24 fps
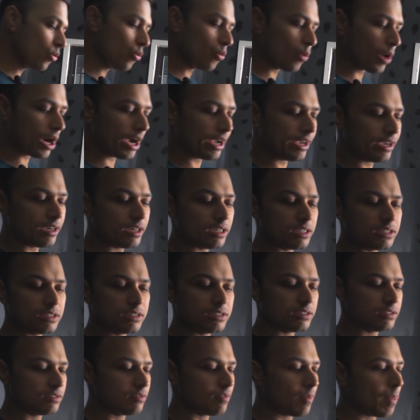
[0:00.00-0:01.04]

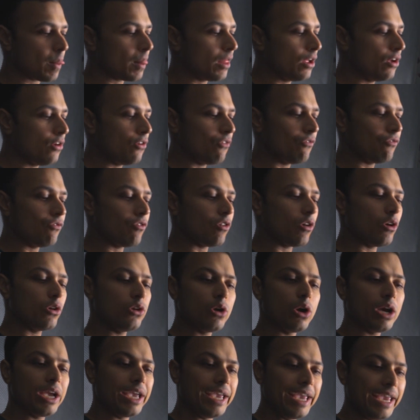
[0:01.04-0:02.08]
wires for
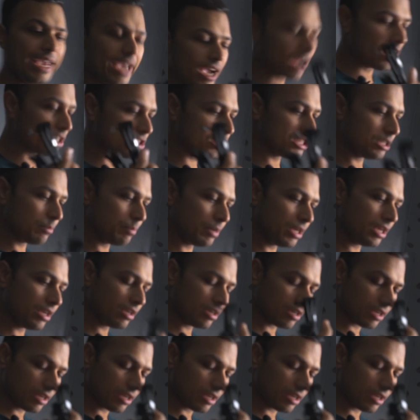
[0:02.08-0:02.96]
your ARGB